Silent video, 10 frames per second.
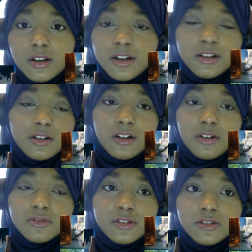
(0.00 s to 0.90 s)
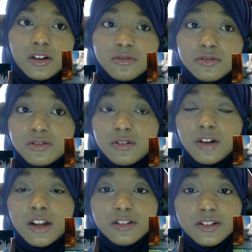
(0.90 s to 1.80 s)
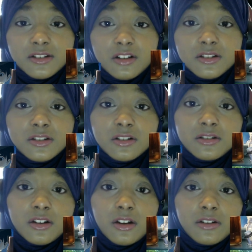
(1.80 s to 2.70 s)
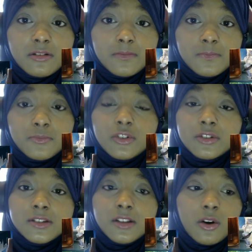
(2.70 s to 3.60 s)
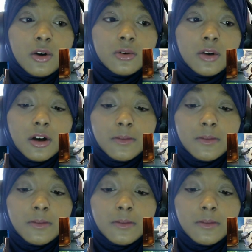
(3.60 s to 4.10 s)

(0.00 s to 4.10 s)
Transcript: And I was kind of disgusted, like, because the whole